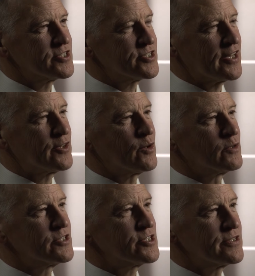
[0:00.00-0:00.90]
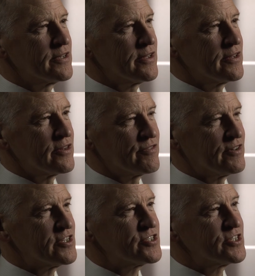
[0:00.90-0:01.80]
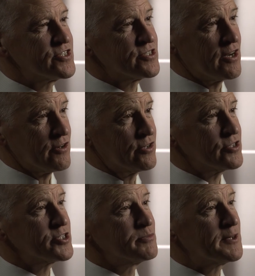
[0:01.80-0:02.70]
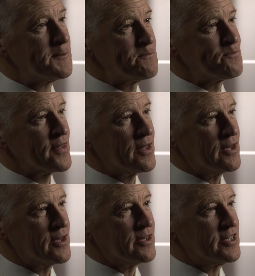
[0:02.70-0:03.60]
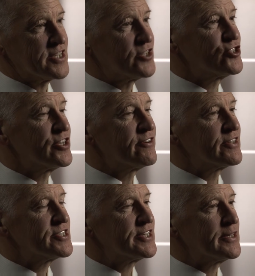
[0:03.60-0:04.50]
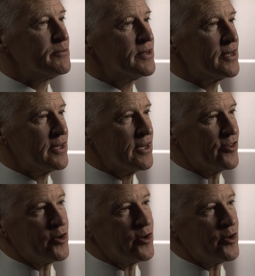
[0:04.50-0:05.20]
stakeholders. The first is our customer, his engineering team and